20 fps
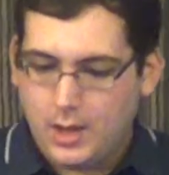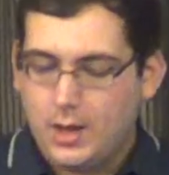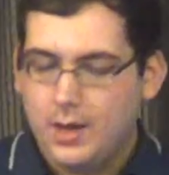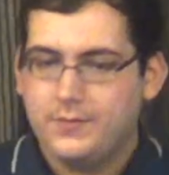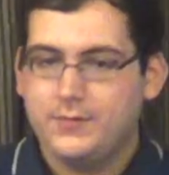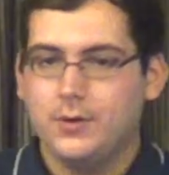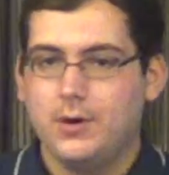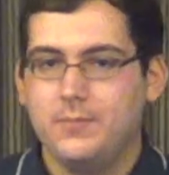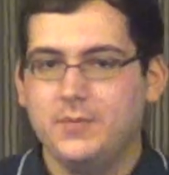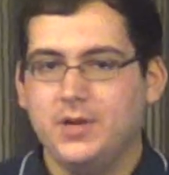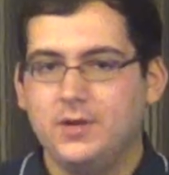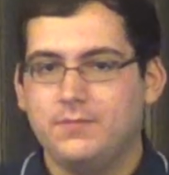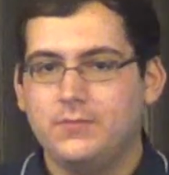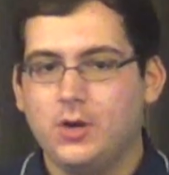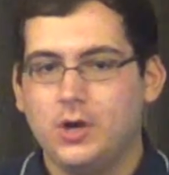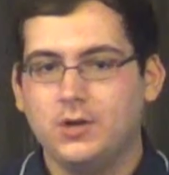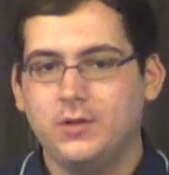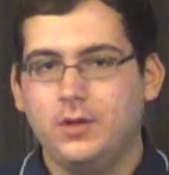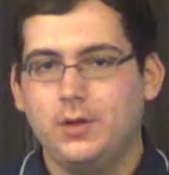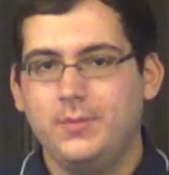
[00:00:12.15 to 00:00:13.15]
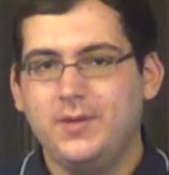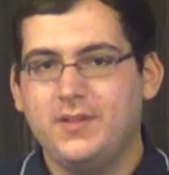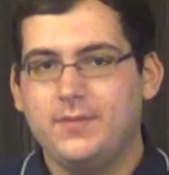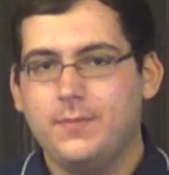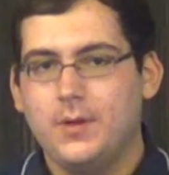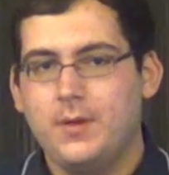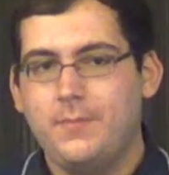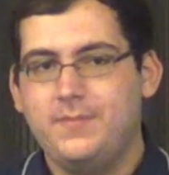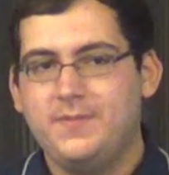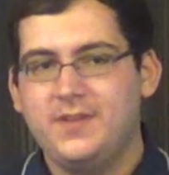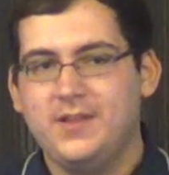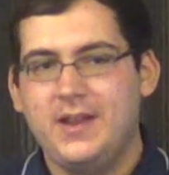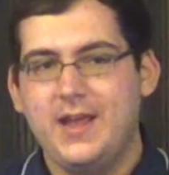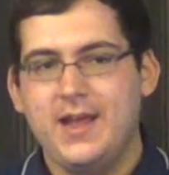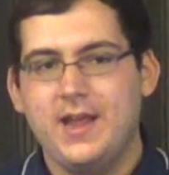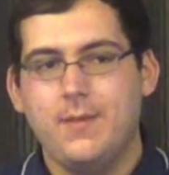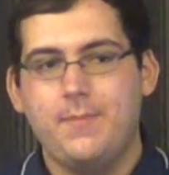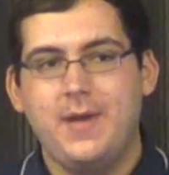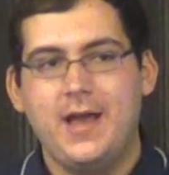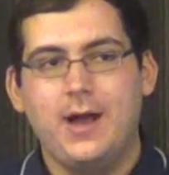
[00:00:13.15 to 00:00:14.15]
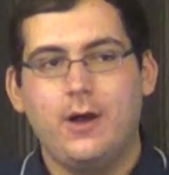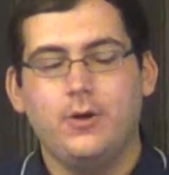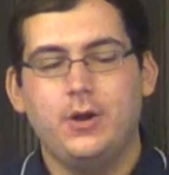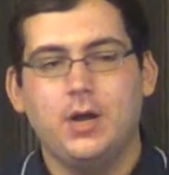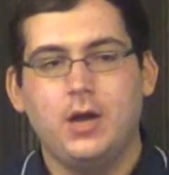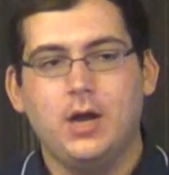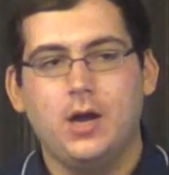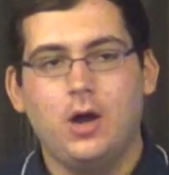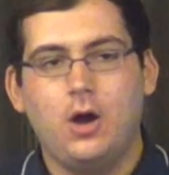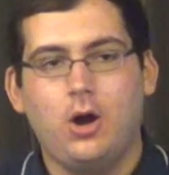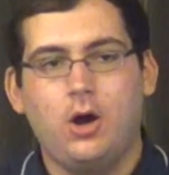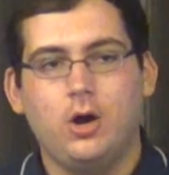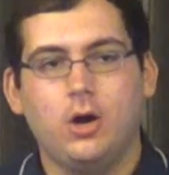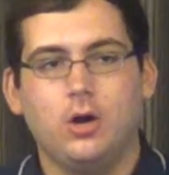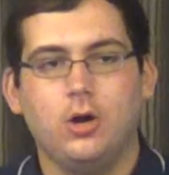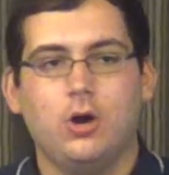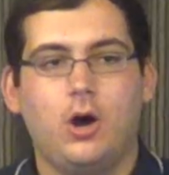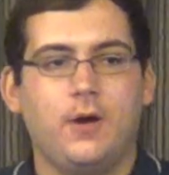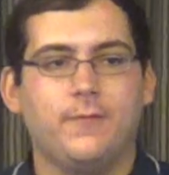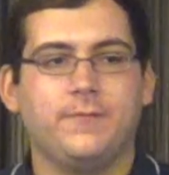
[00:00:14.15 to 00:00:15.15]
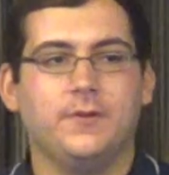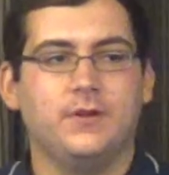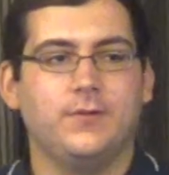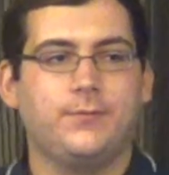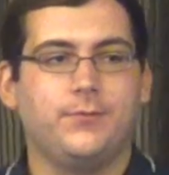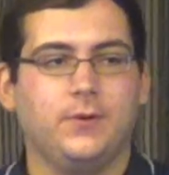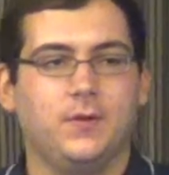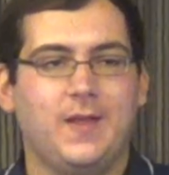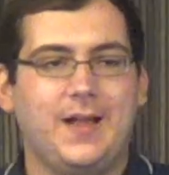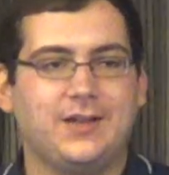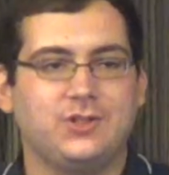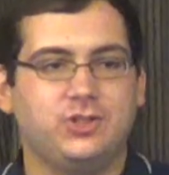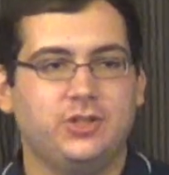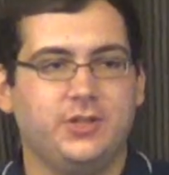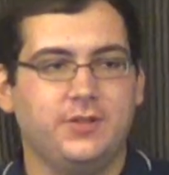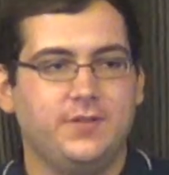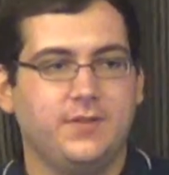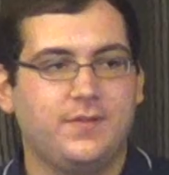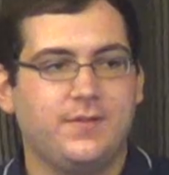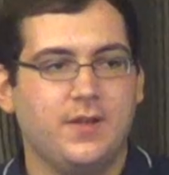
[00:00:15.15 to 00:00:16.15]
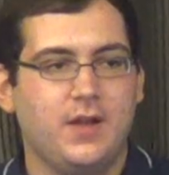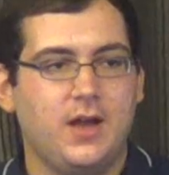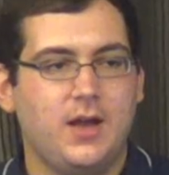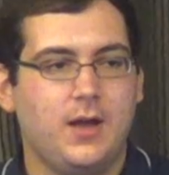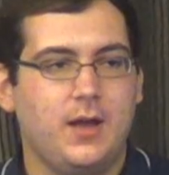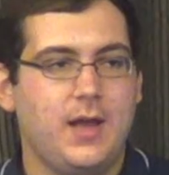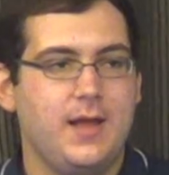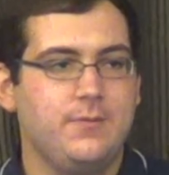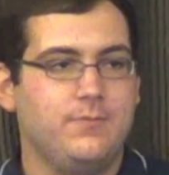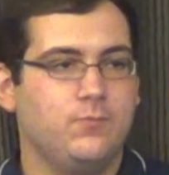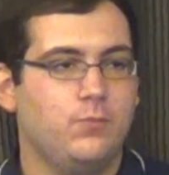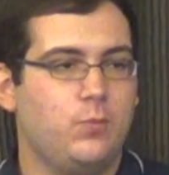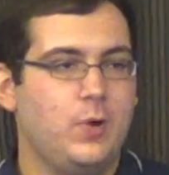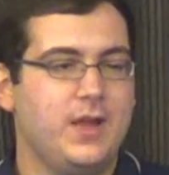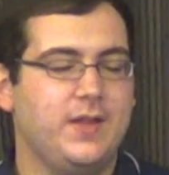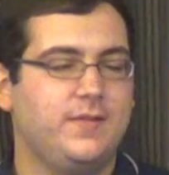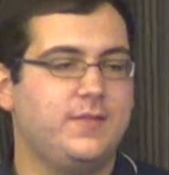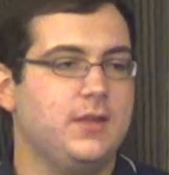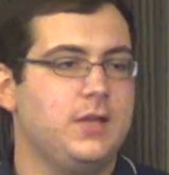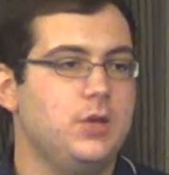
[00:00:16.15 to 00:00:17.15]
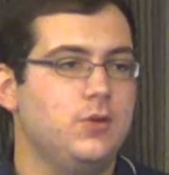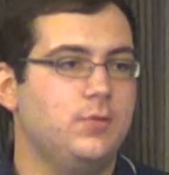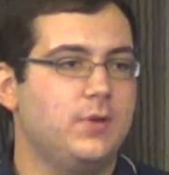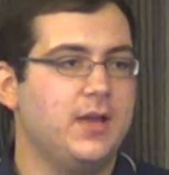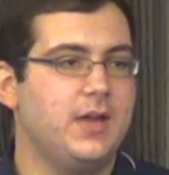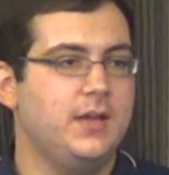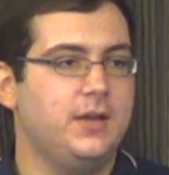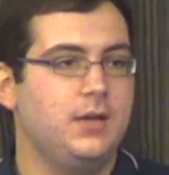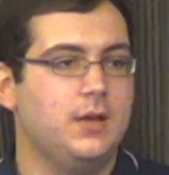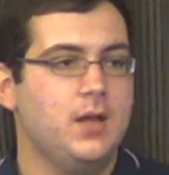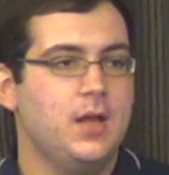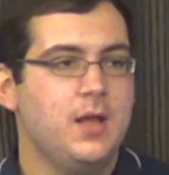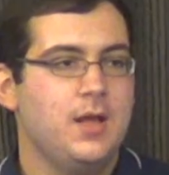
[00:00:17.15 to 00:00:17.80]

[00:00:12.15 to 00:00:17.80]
So I'm going to talk a little bit today about our offerings for elections and ways that you can